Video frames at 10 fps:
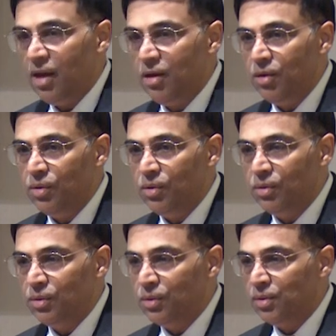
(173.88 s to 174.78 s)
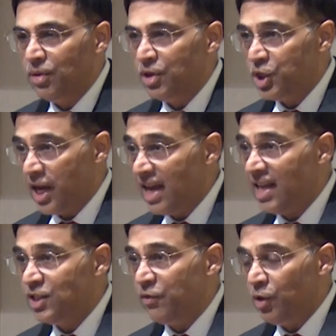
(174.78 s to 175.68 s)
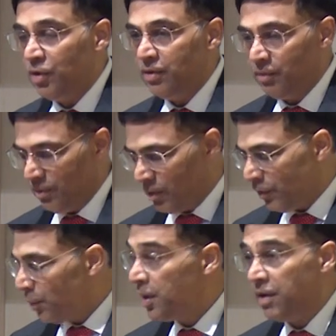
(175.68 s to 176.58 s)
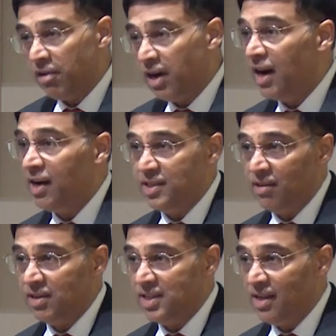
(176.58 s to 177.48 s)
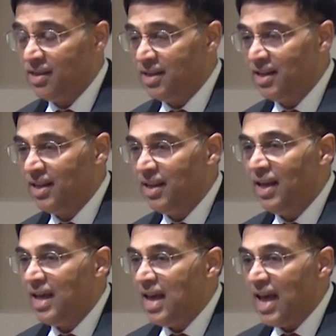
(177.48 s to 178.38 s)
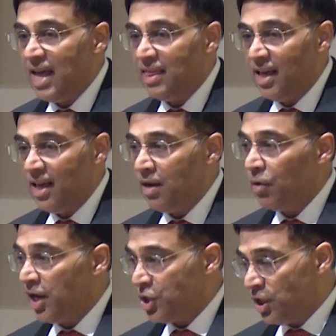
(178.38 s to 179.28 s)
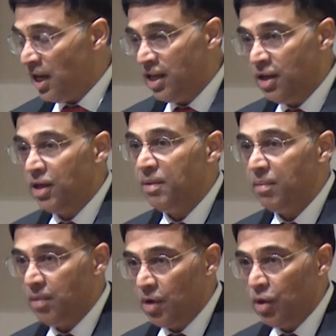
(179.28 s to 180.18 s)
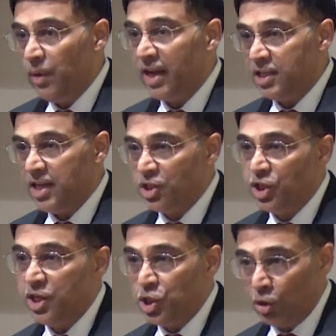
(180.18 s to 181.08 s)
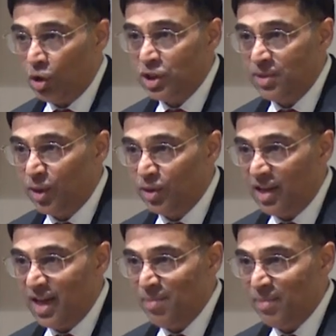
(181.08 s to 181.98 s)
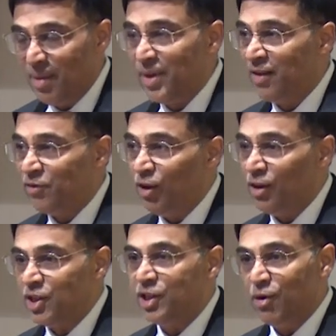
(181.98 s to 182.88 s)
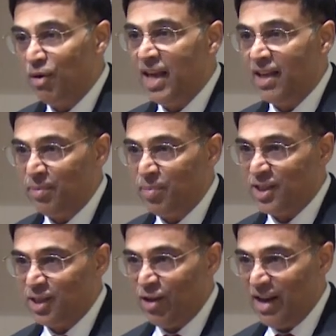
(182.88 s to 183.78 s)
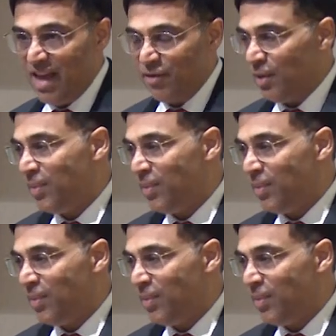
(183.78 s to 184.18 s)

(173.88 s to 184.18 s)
you shake hands of your opponent, regardless of the result. And then occasionally you exchange your thoughts about the game. I mean, after all, this is the only other person alive on the